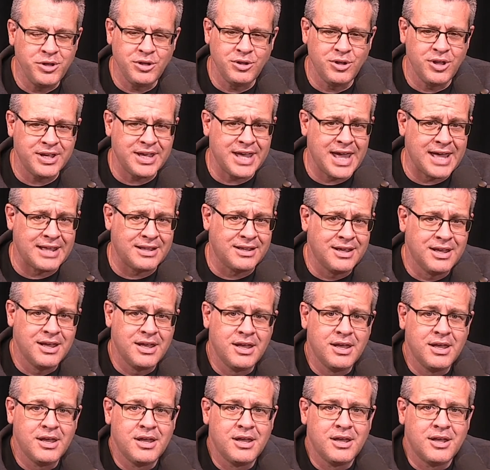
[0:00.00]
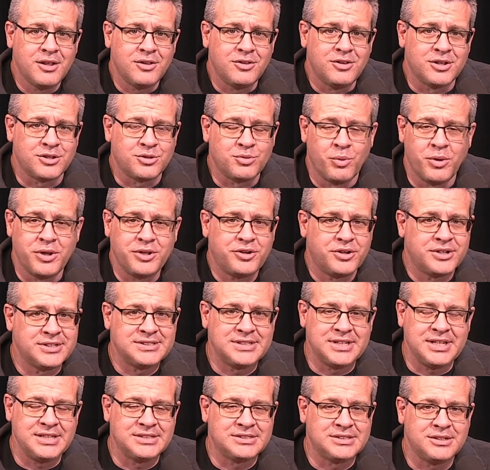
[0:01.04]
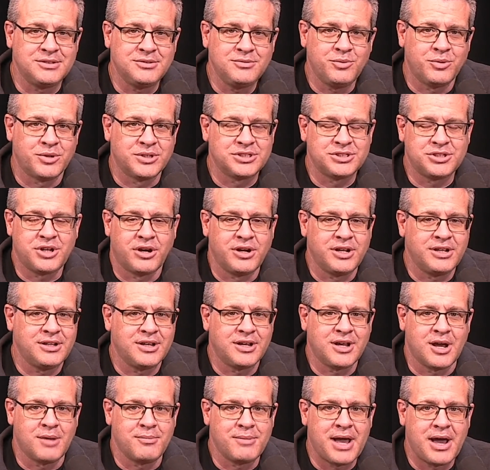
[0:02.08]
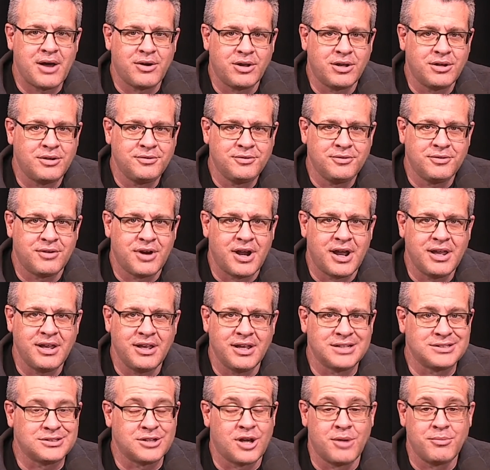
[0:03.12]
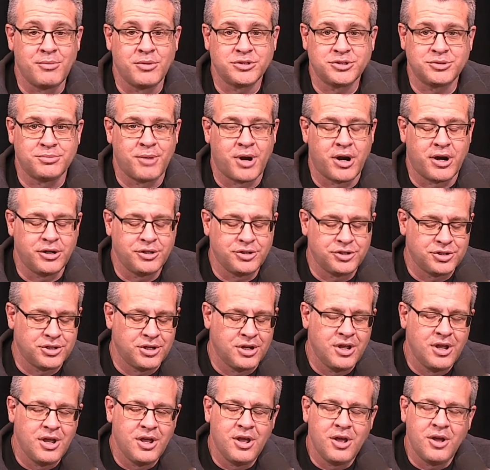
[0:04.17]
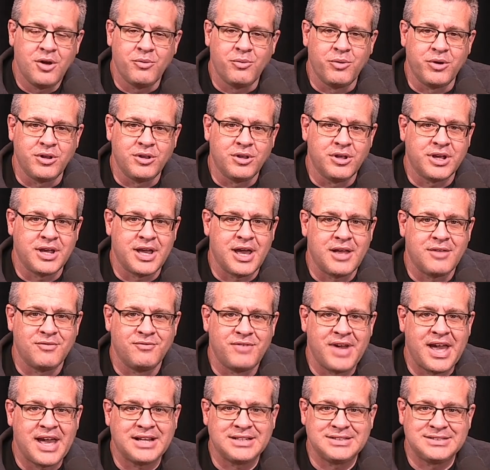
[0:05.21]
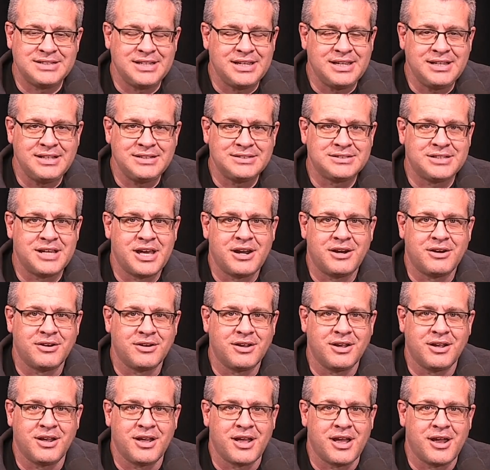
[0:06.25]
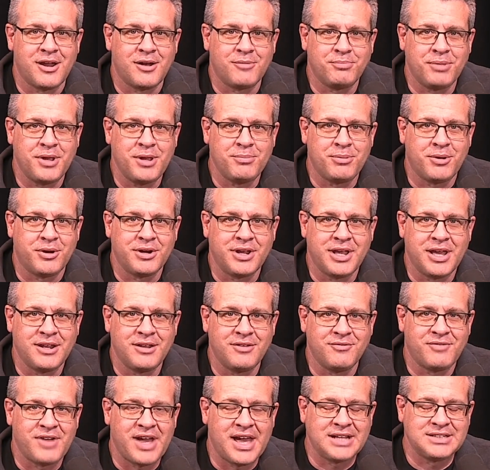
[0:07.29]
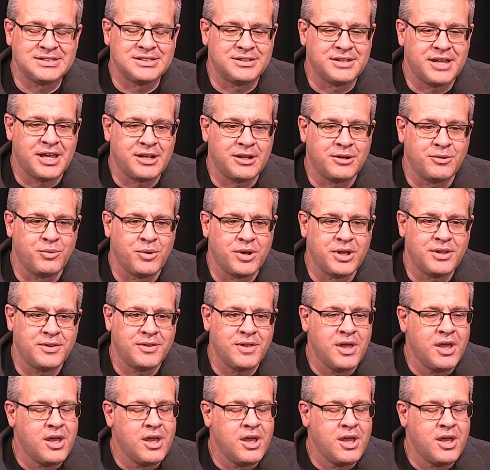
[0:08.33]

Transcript: look at this winter season we're starting to come out of, right? It's almost March. We look at vaccines that people are getting vaccinated with.